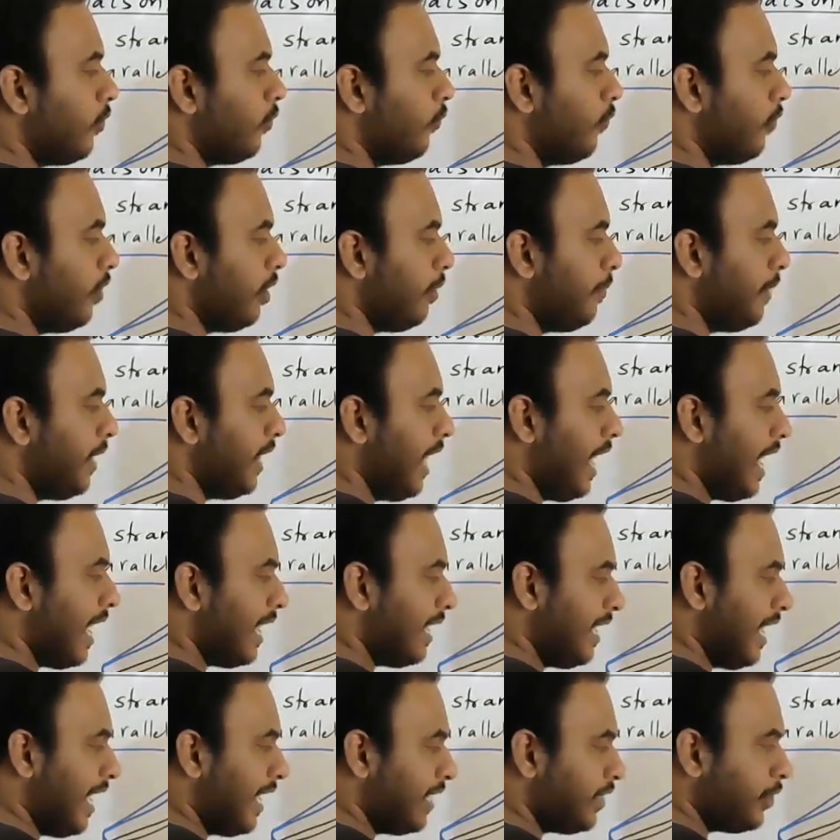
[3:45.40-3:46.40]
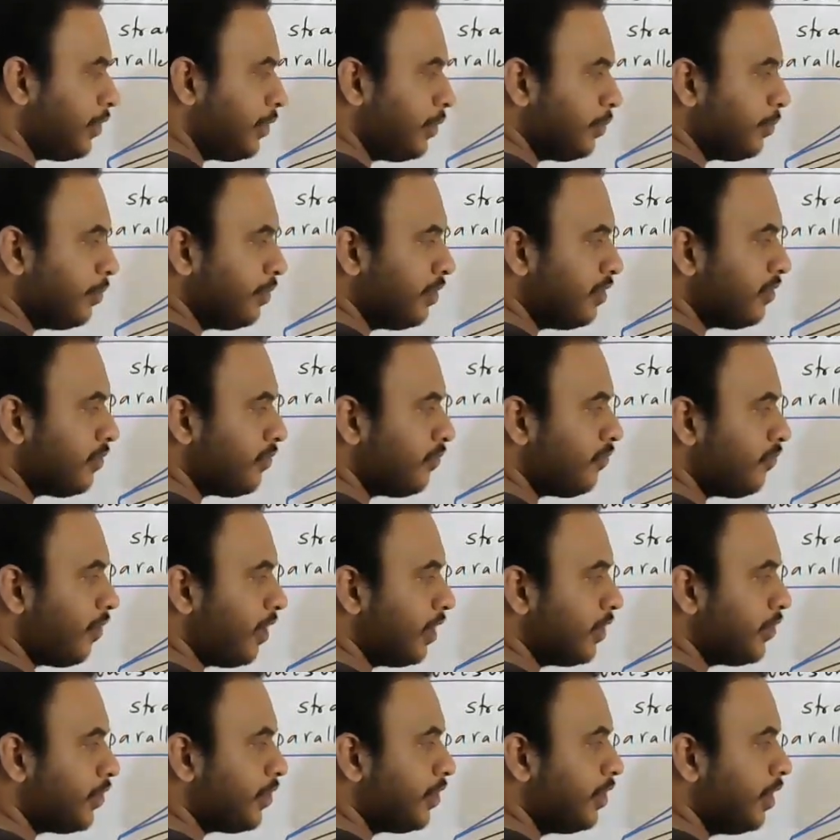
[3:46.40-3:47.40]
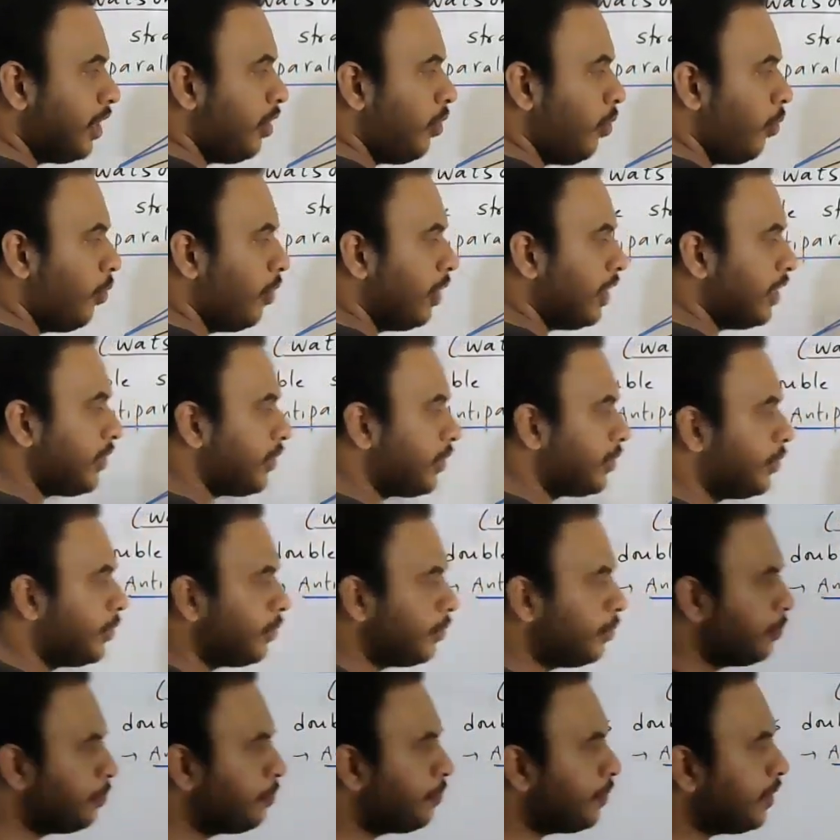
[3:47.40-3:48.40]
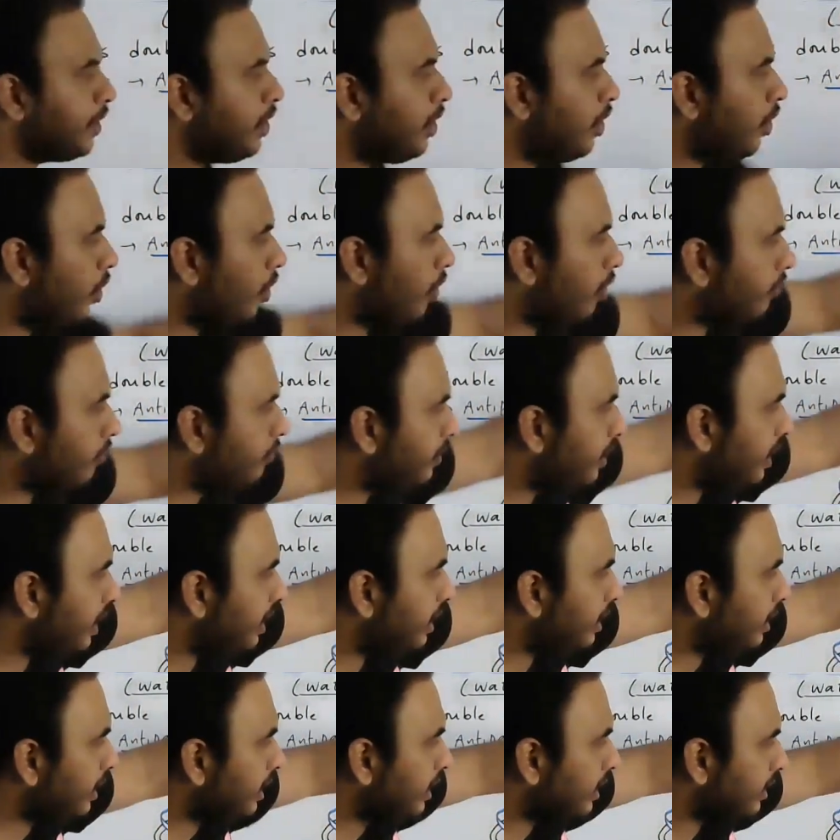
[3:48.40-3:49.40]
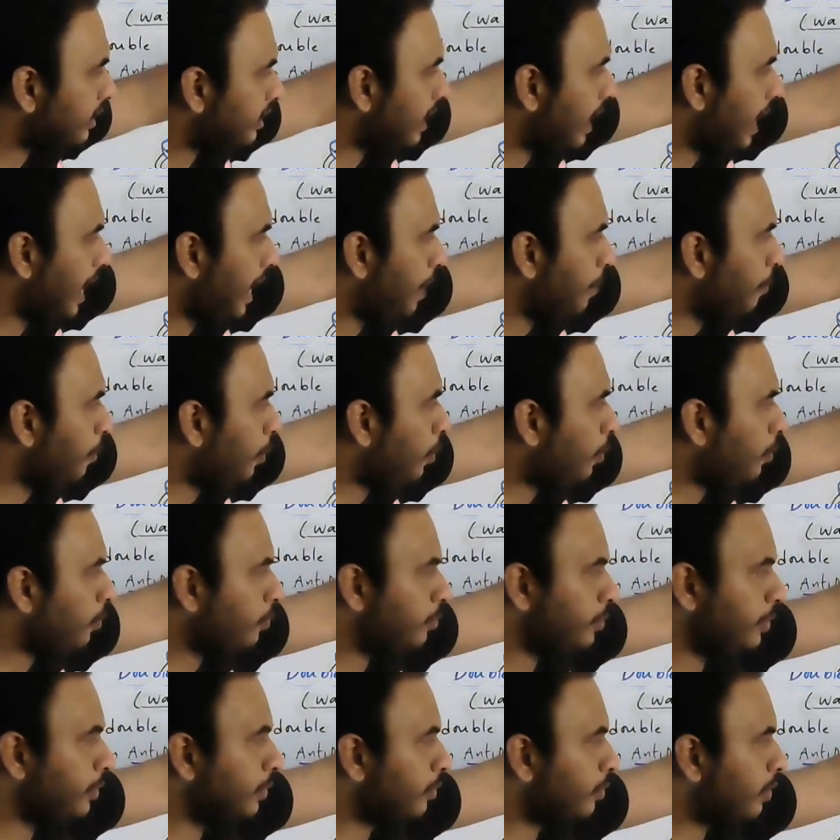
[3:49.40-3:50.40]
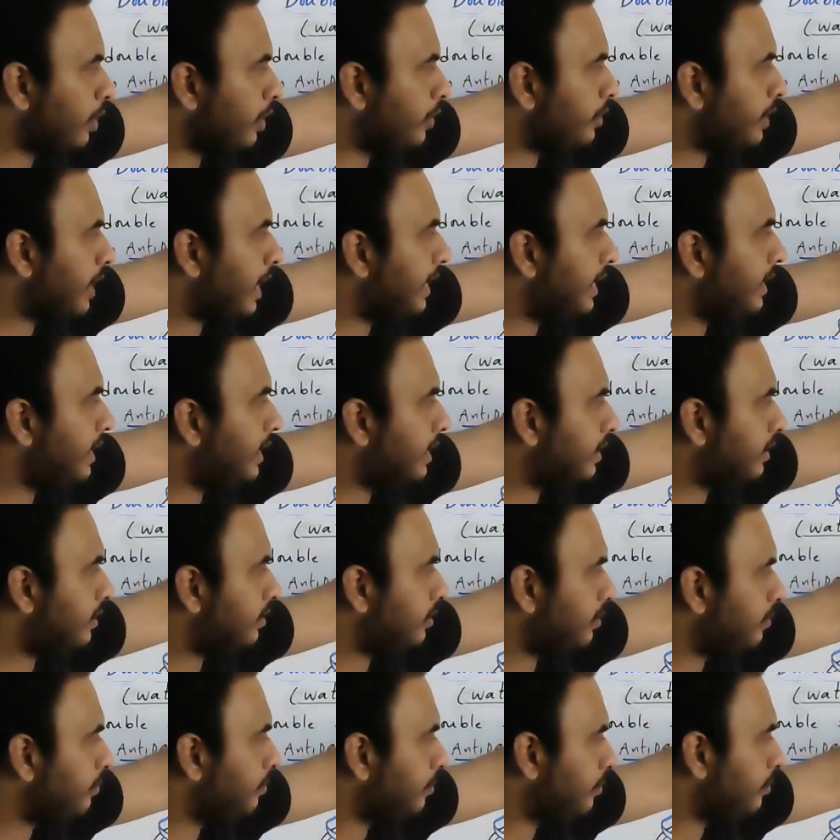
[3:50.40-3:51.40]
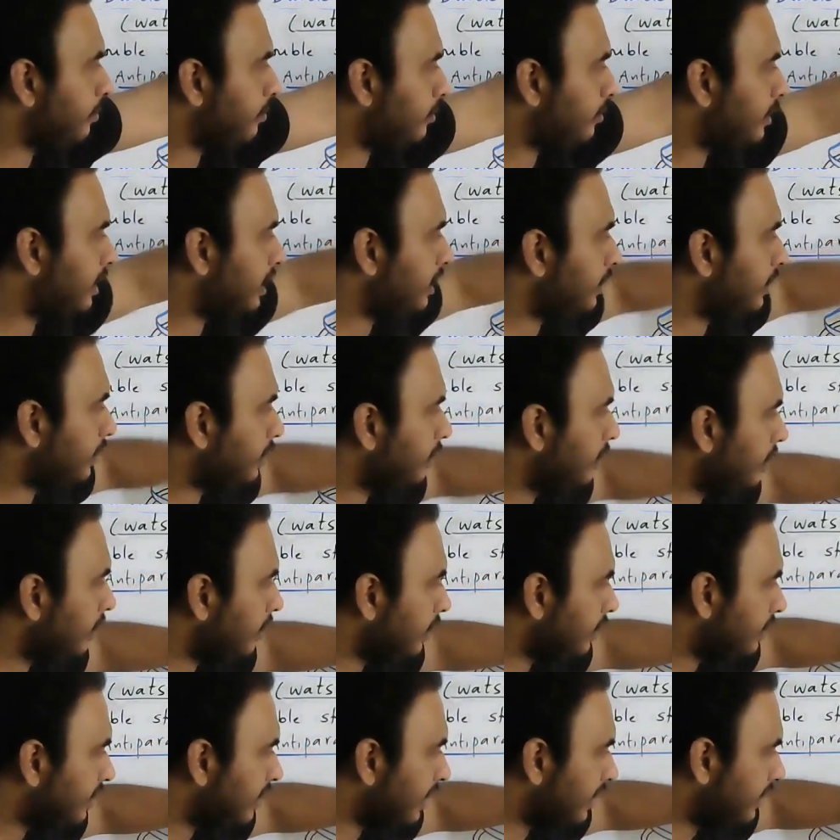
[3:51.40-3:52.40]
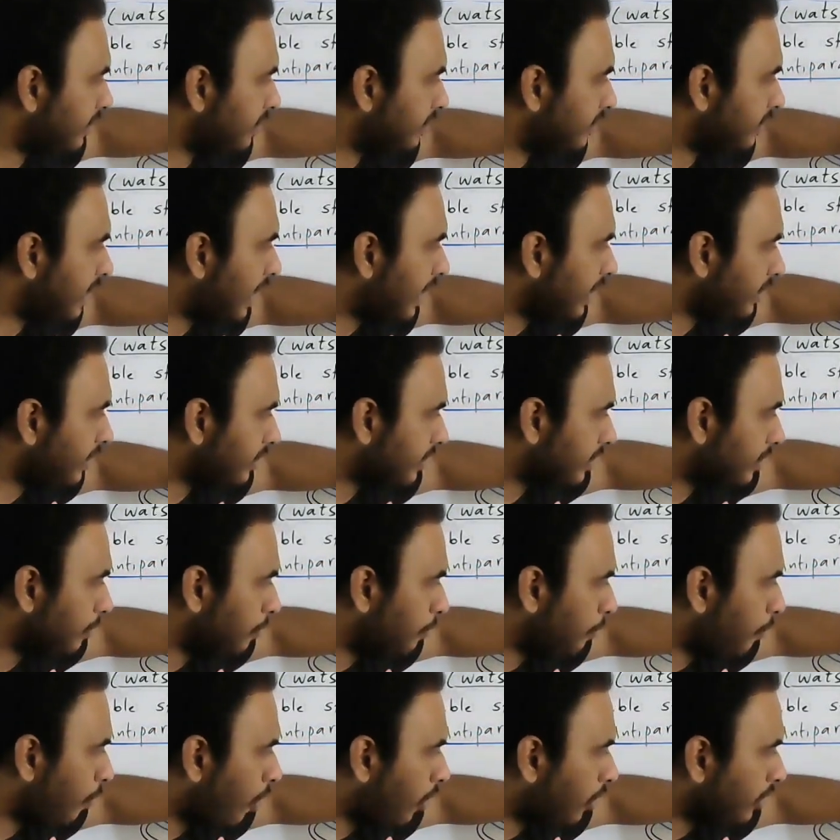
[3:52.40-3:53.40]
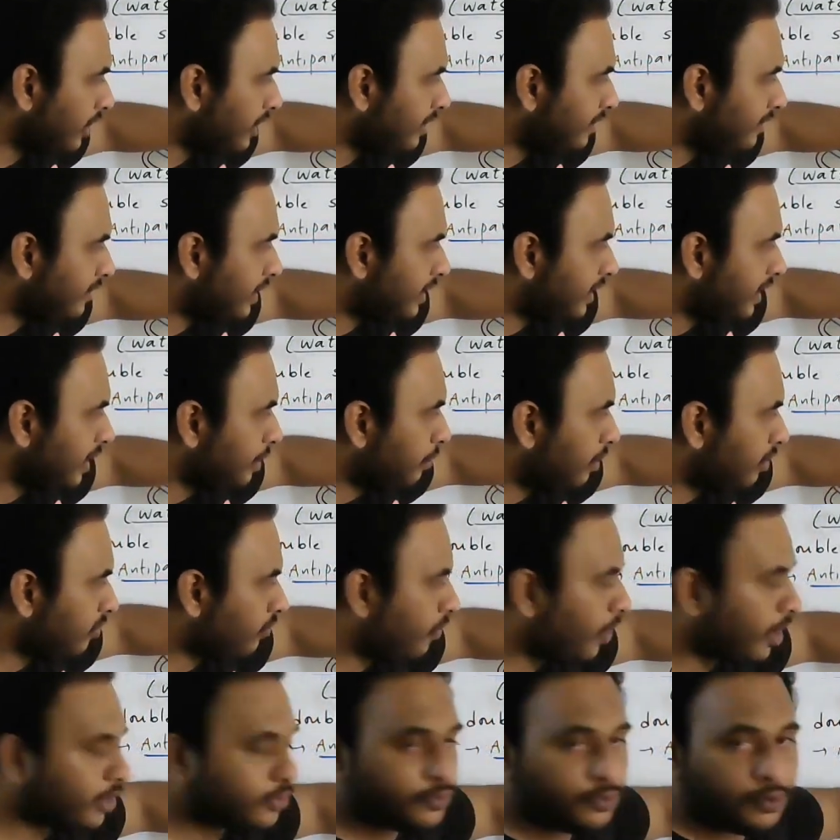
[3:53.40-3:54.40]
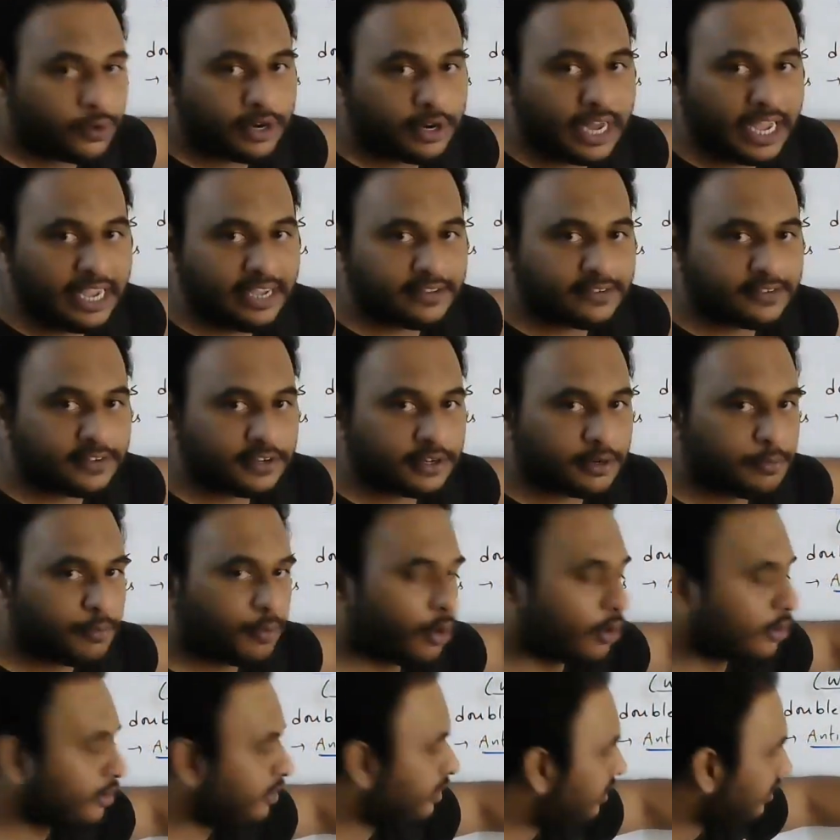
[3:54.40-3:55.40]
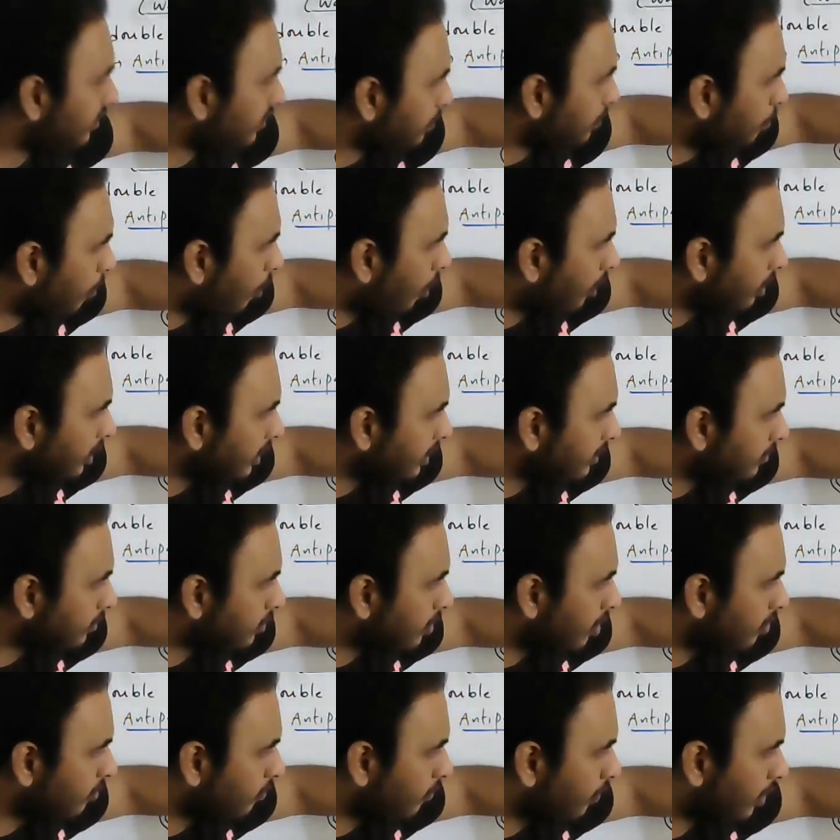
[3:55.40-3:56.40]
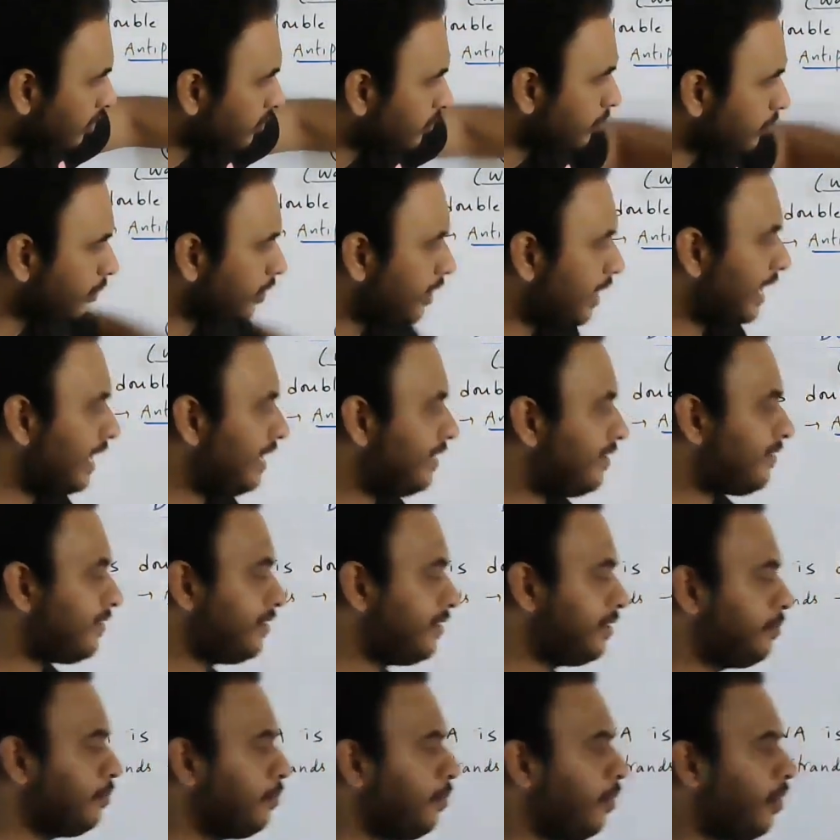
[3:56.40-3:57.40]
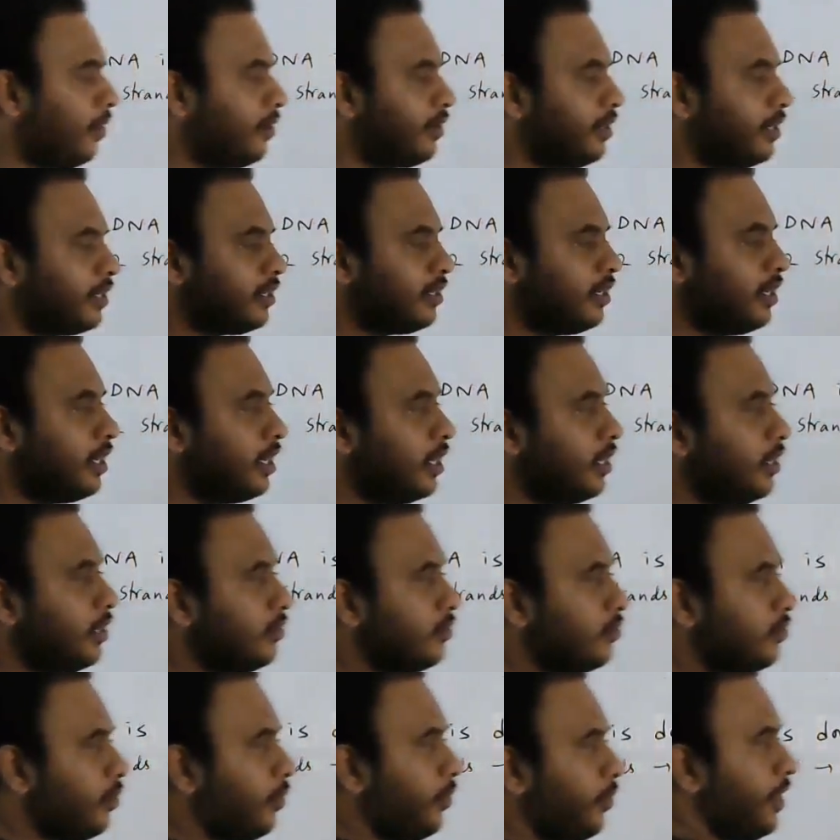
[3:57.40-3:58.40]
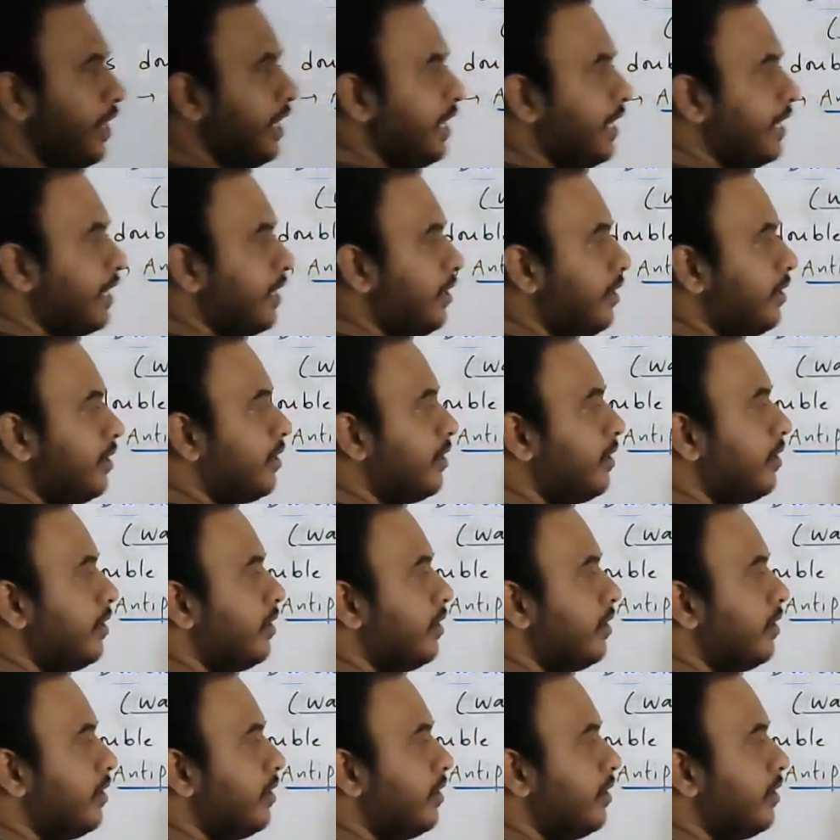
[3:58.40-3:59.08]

will be attached to this functional OH group of the above nucleotide, right? That bond is nothing but phosphodiester bond. This bond is called phosphodiester bond. So here,